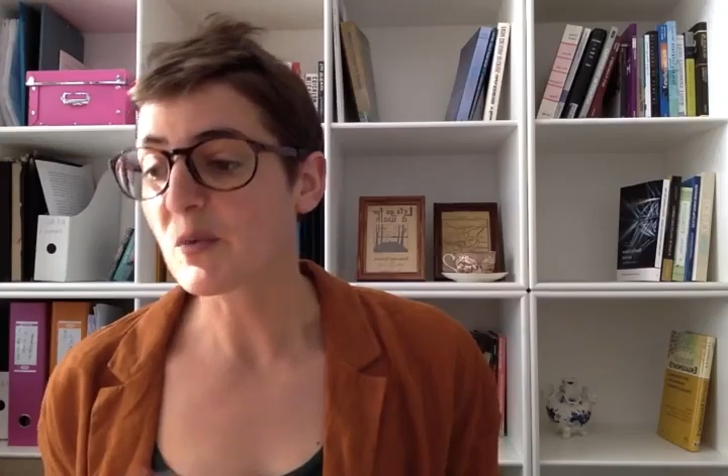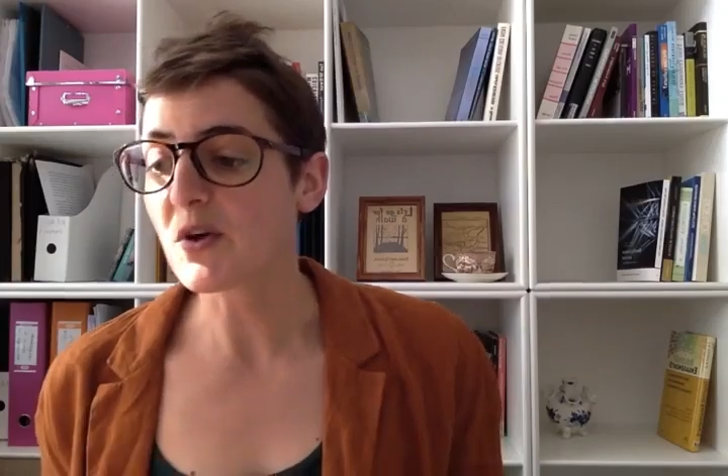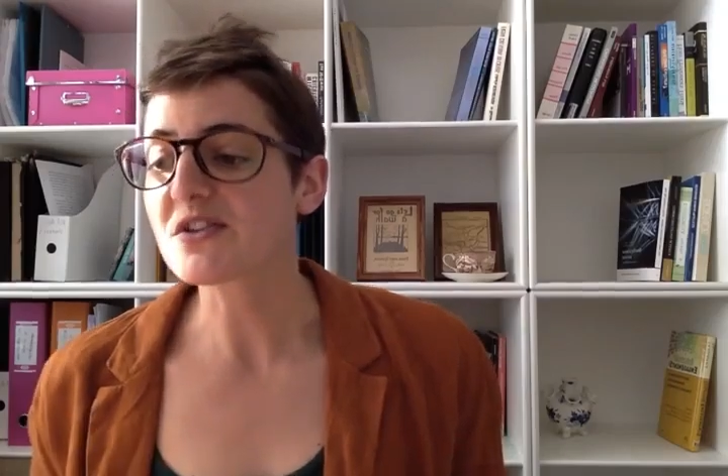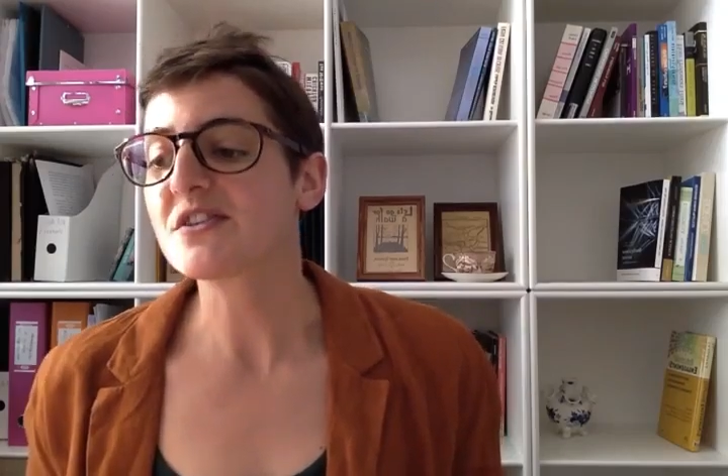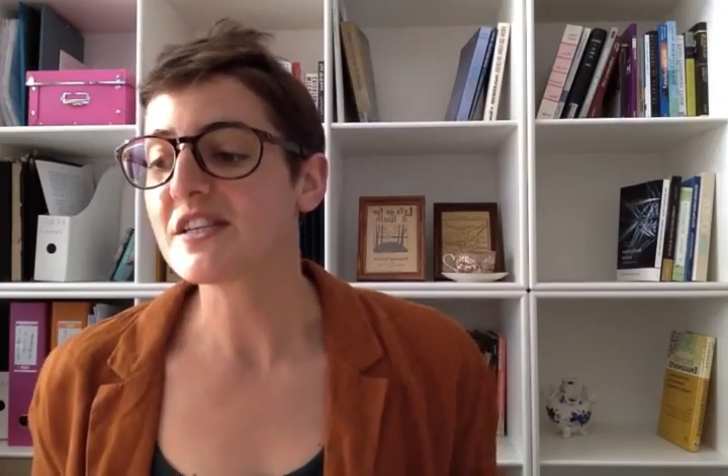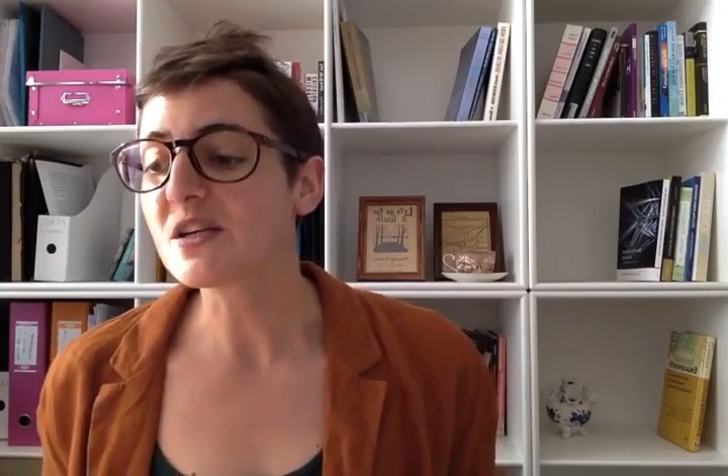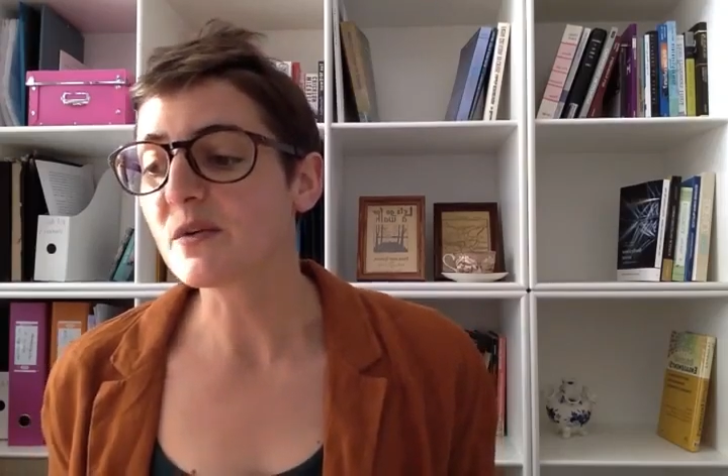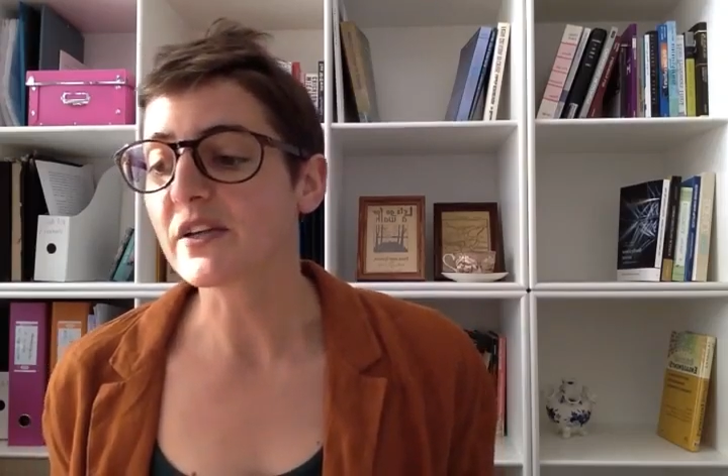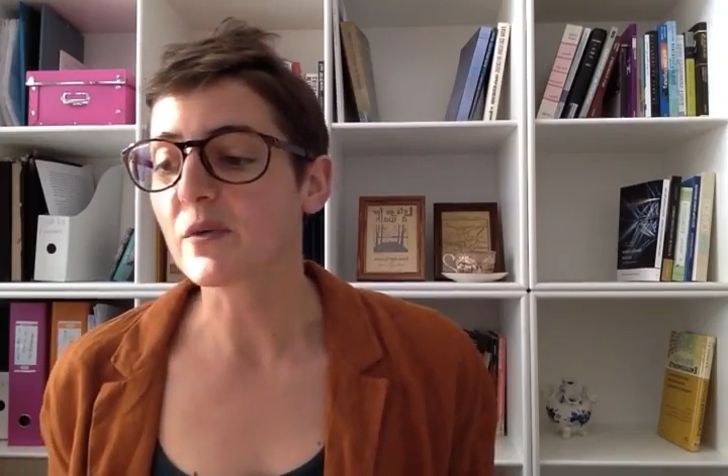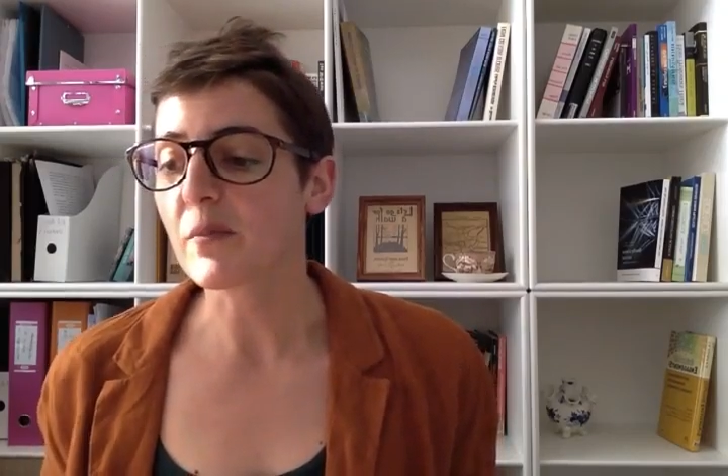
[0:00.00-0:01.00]
want to deal
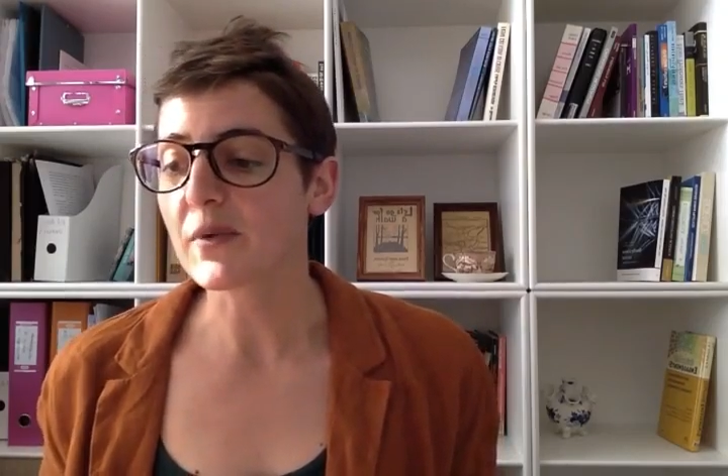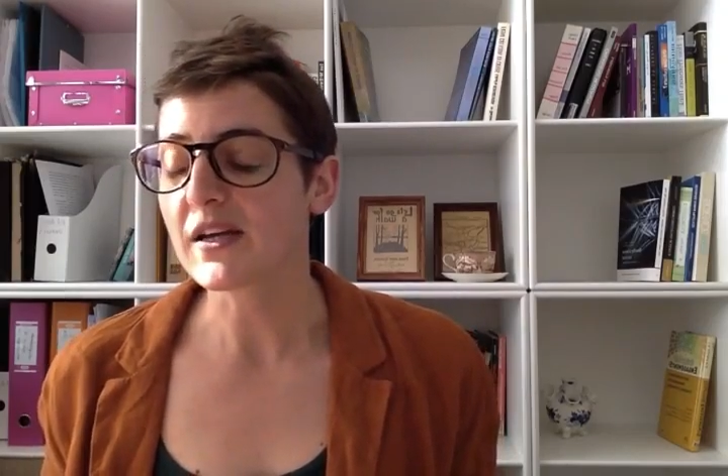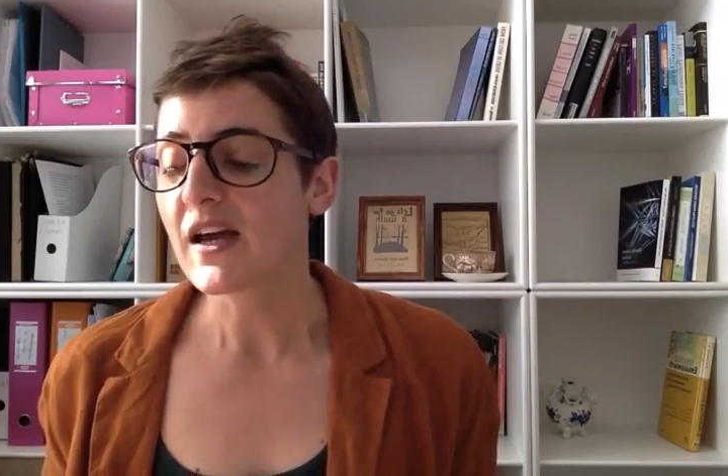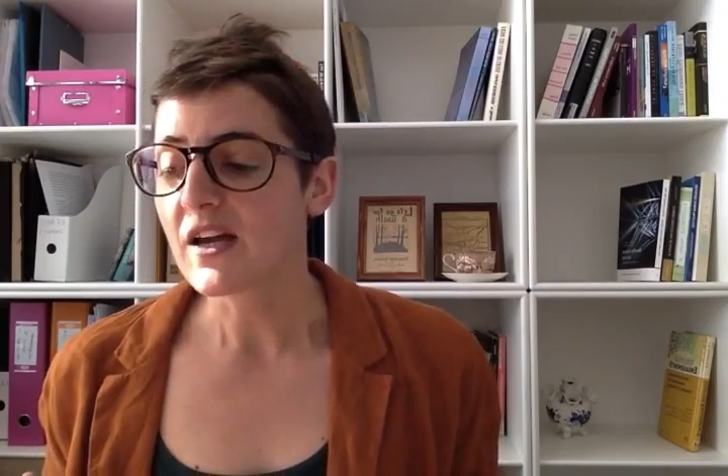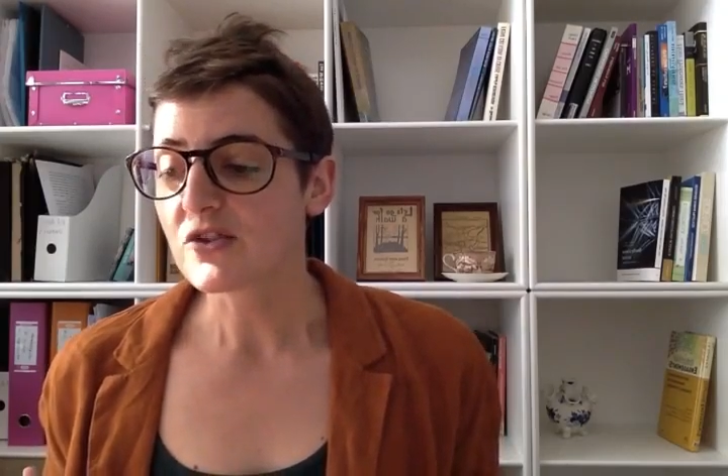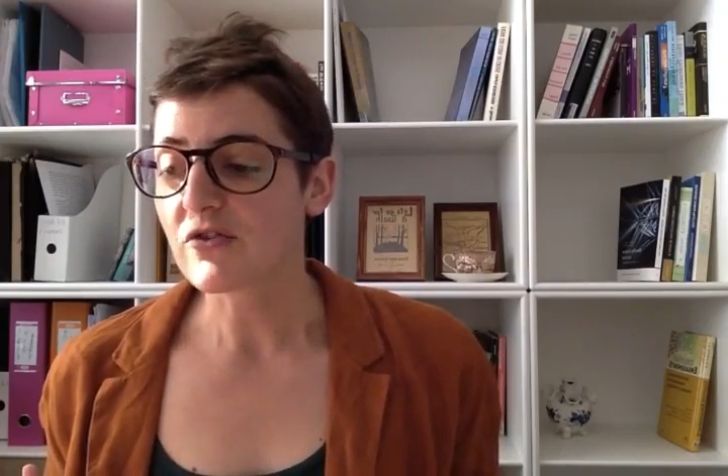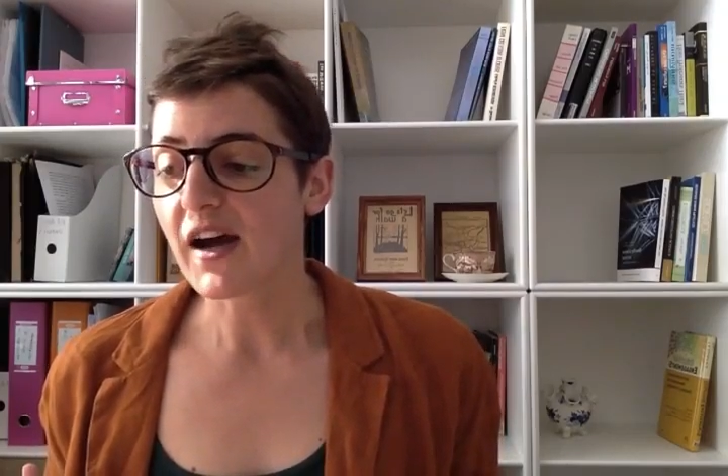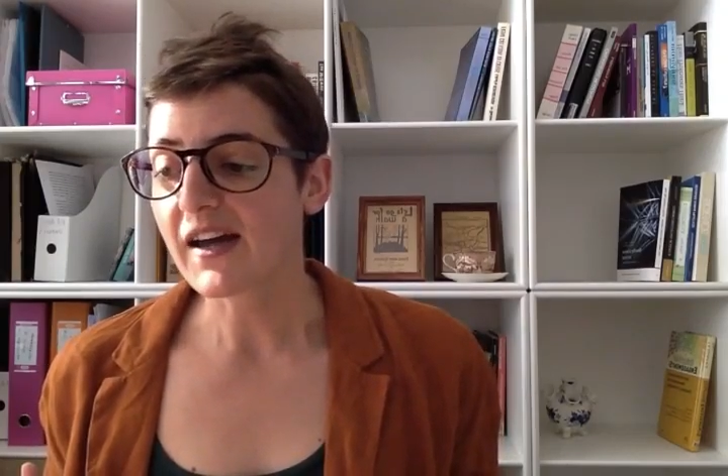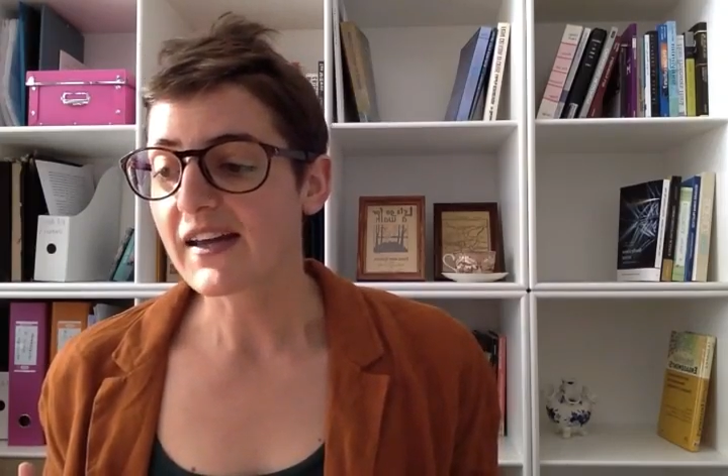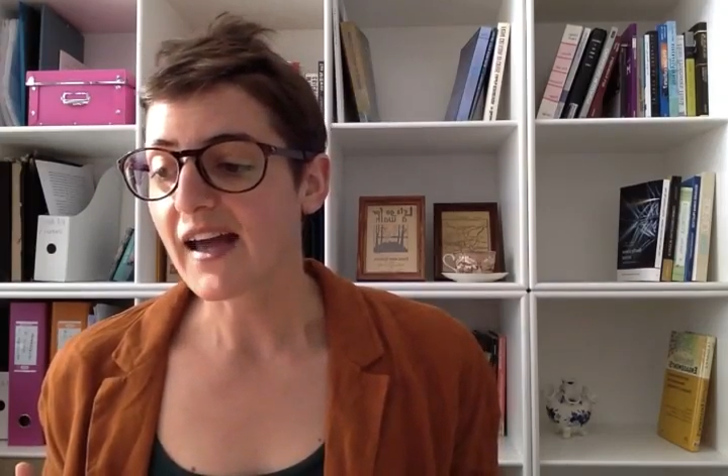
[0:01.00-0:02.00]
with when we
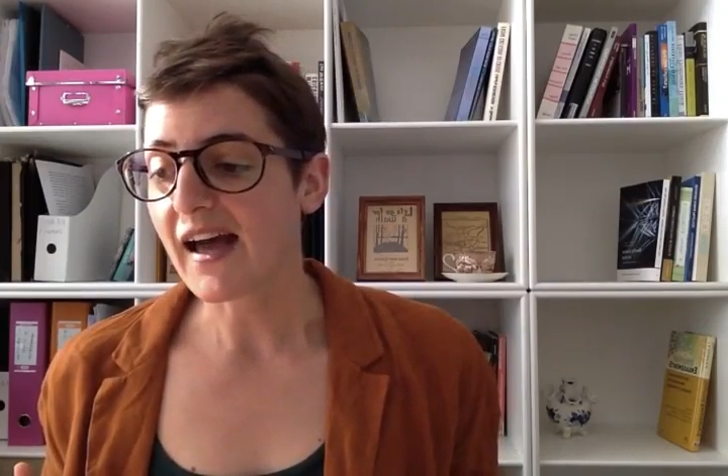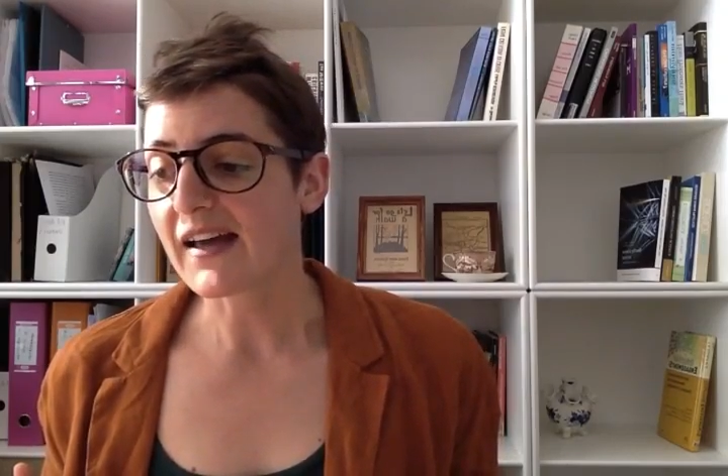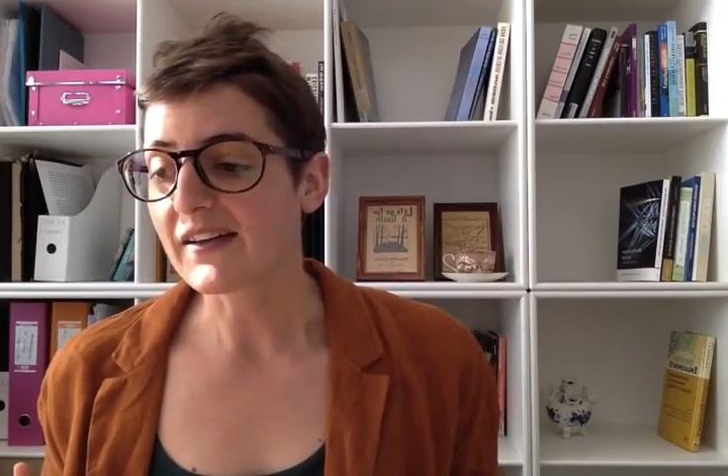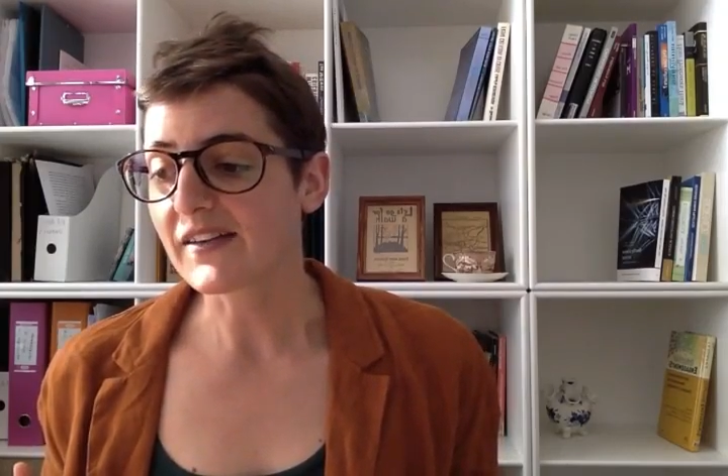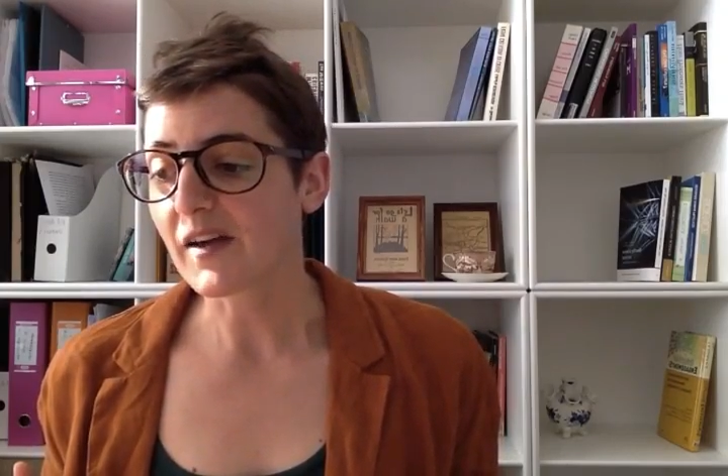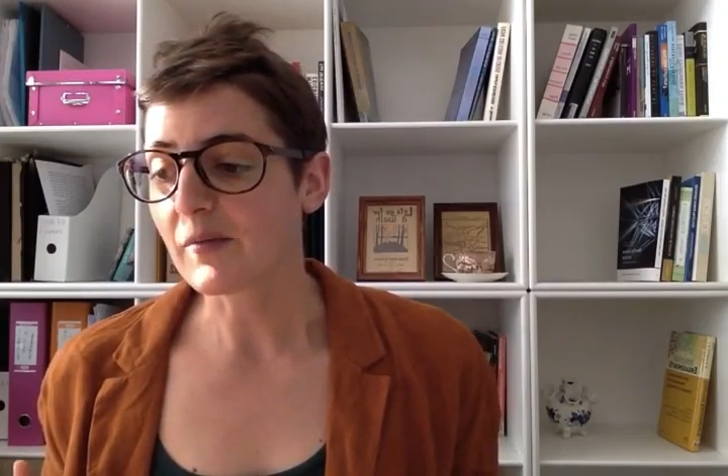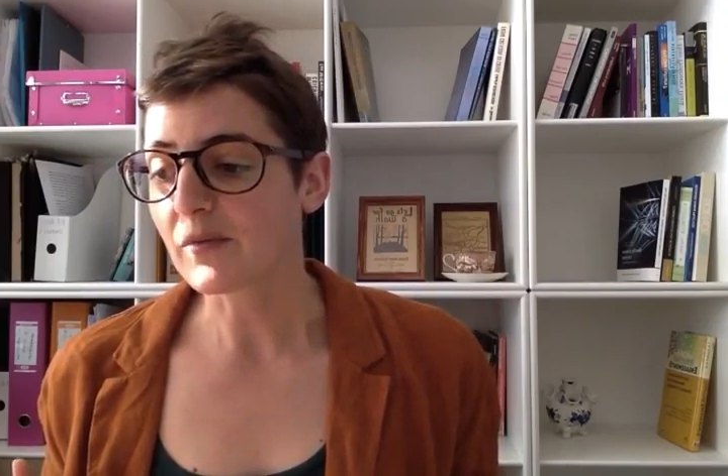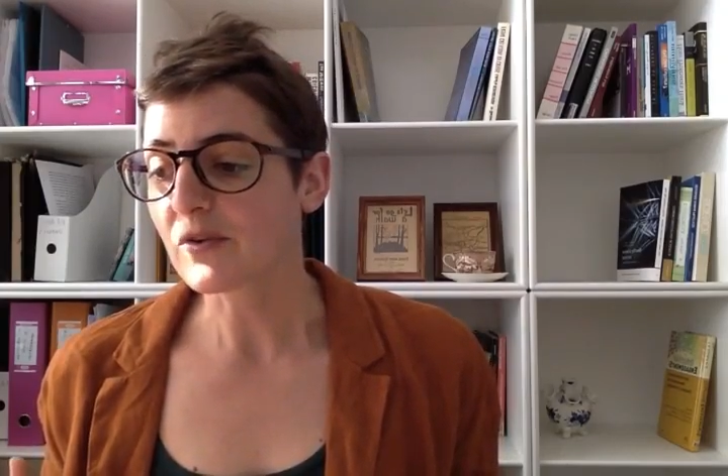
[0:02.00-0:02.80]
try and